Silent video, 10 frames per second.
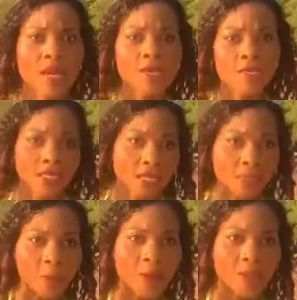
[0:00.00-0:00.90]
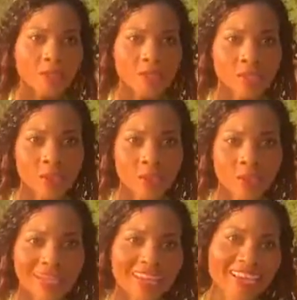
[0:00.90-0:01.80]
Select the Periscope
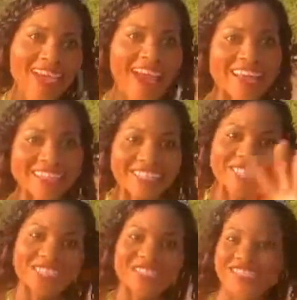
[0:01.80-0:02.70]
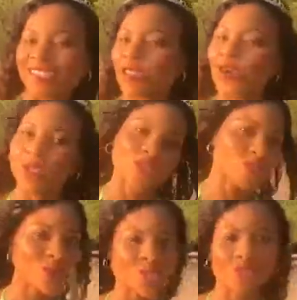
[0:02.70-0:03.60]
link and share this gorgeous,
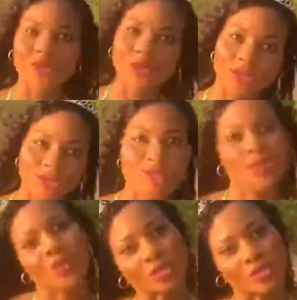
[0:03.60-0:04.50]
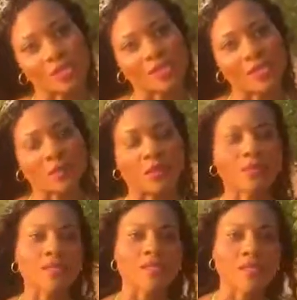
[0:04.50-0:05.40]
gorgeous, gorgeous, gorgeous sunset with
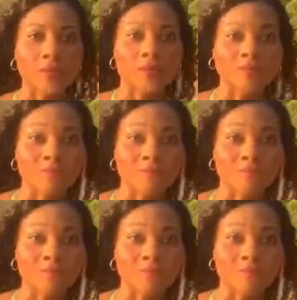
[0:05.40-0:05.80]
me. So,